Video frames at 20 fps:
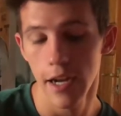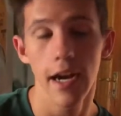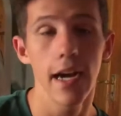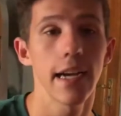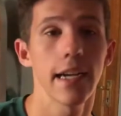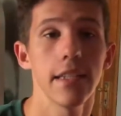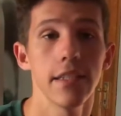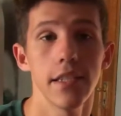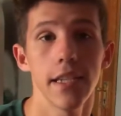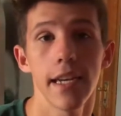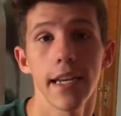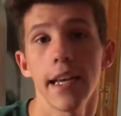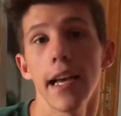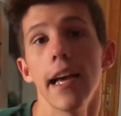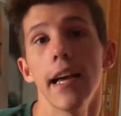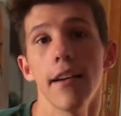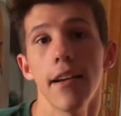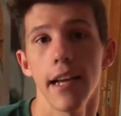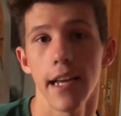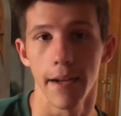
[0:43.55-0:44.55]
I can check,
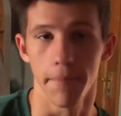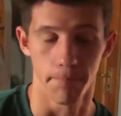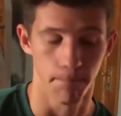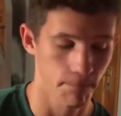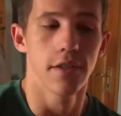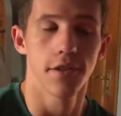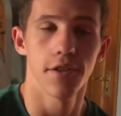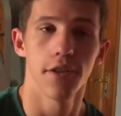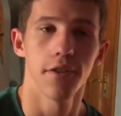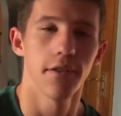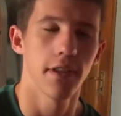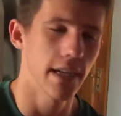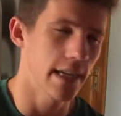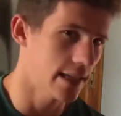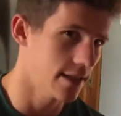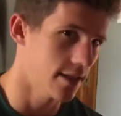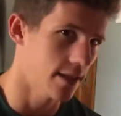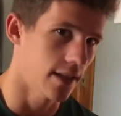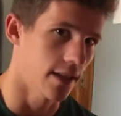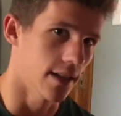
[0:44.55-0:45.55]
and I am. So the
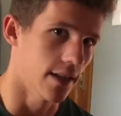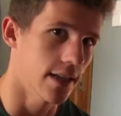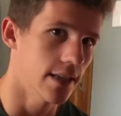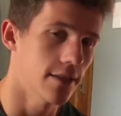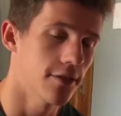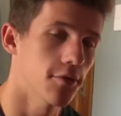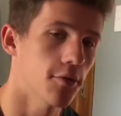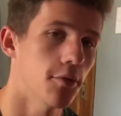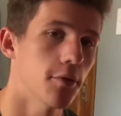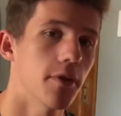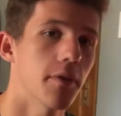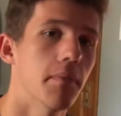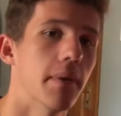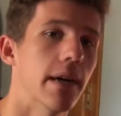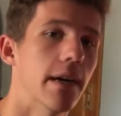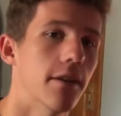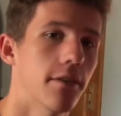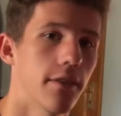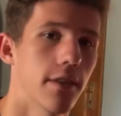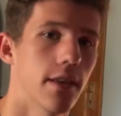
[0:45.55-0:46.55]
next thing, let's talk
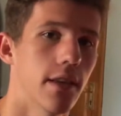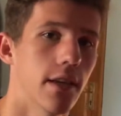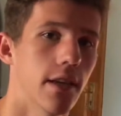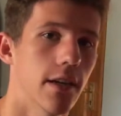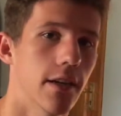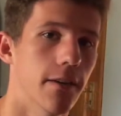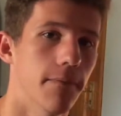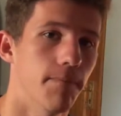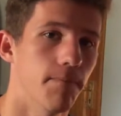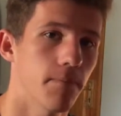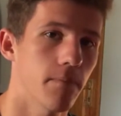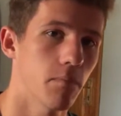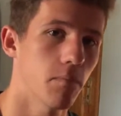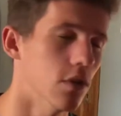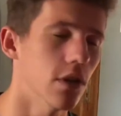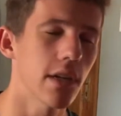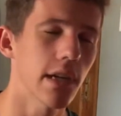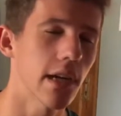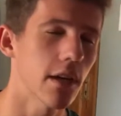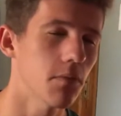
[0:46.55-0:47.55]
about the
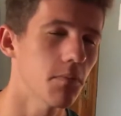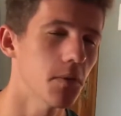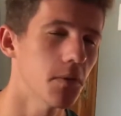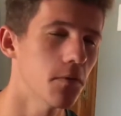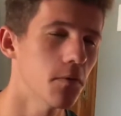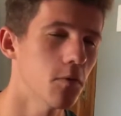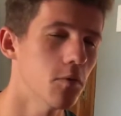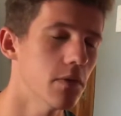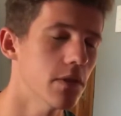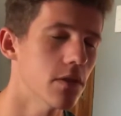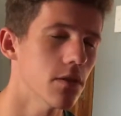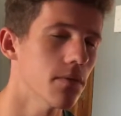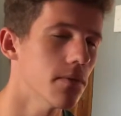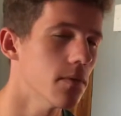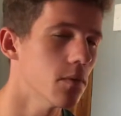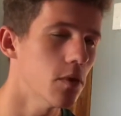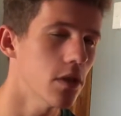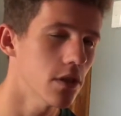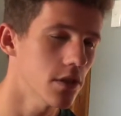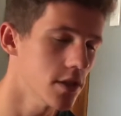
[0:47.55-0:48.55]
workout performance of
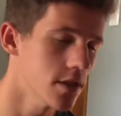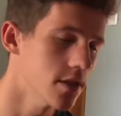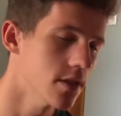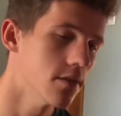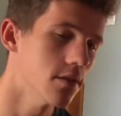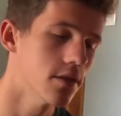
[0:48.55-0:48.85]
the watch.